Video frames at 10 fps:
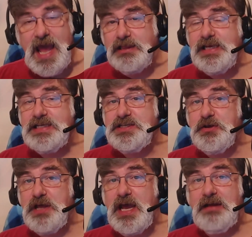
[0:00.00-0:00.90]
At least
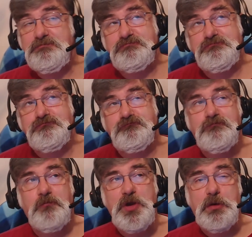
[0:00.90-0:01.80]
so that
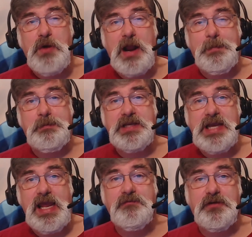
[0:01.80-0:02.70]
we could wrap up the
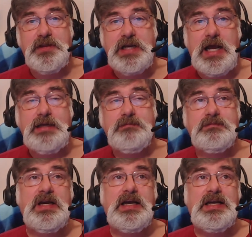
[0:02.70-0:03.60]
game for the night.
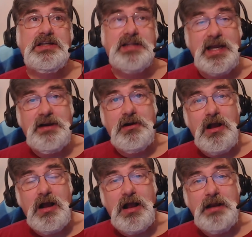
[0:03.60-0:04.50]
Later
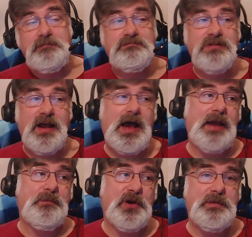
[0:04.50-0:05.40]
on,
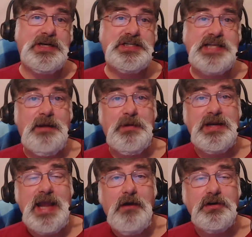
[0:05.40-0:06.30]
I pretty much set up
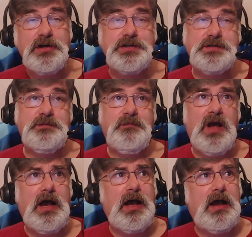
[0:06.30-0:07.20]
encounters.
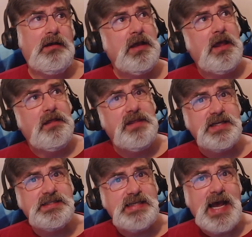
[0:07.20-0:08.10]

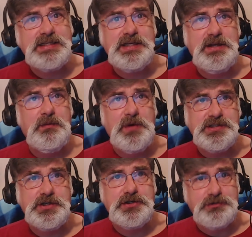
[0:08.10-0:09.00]
The assassin
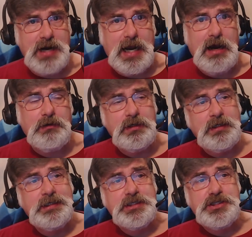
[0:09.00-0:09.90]
wizard Drow,
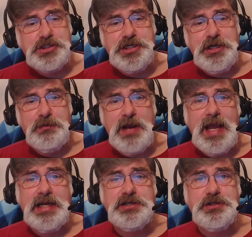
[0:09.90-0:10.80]
she
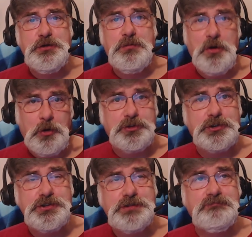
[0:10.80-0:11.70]
ran into
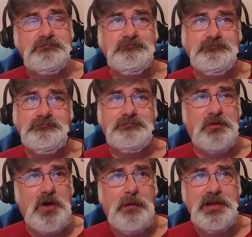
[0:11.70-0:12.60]
beholders,
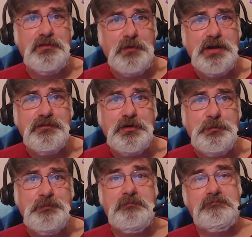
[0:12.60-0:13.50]
probably three of
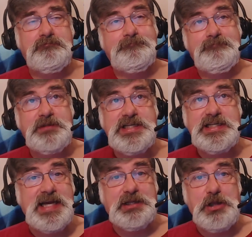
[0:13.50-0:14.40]
them.
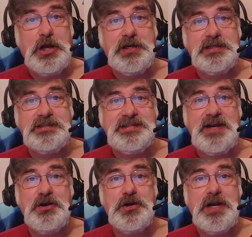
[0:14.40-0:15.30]
Didn't take long to
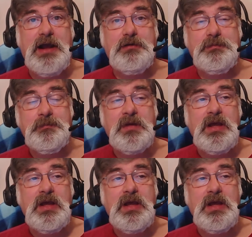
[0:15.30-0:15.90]
take her down.